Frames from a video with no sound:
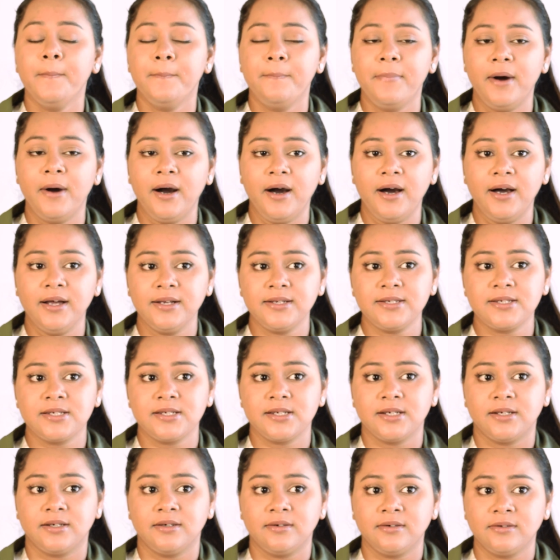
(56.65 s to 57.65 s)

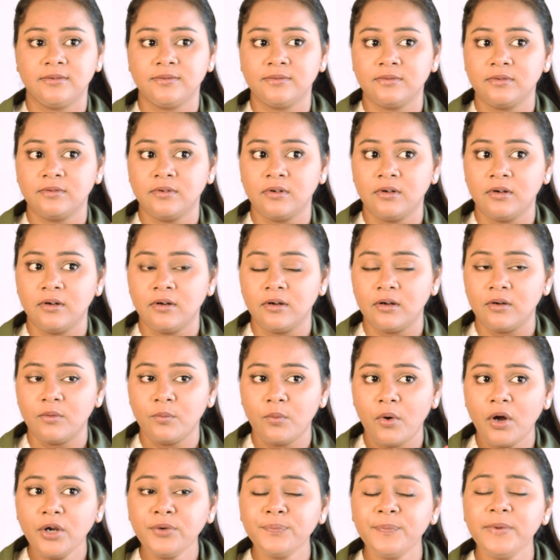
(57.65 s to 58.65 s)
But
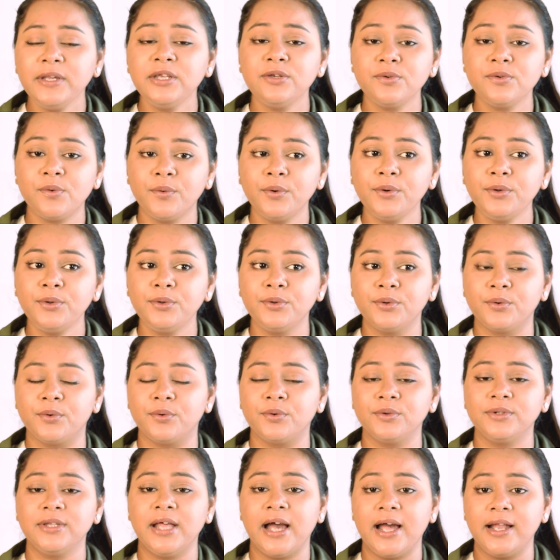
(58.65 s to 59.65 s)
what we don't
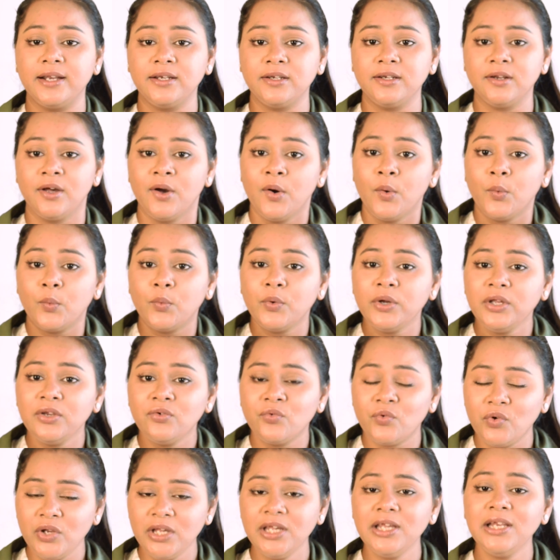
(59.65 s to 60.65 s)
know that we
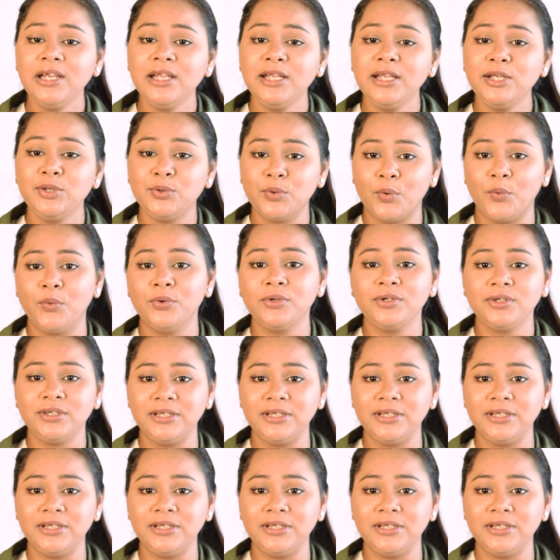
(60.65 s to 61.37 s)
really don't